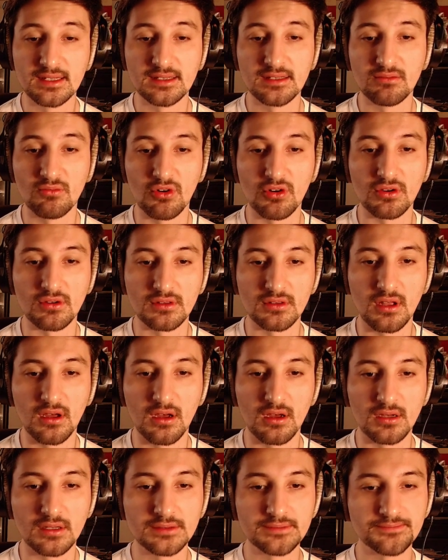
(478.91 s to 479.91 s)
the moral
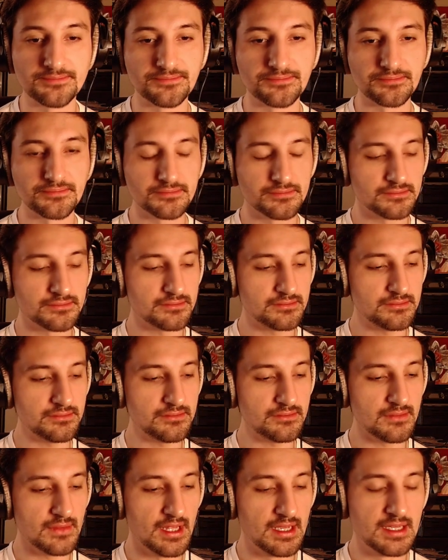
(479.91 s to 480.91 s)
law.
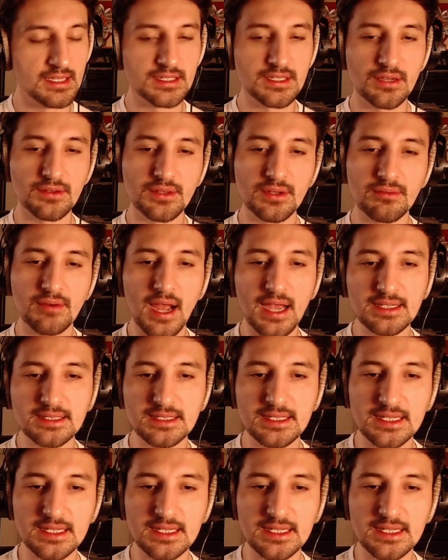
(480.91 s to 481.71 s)
So the right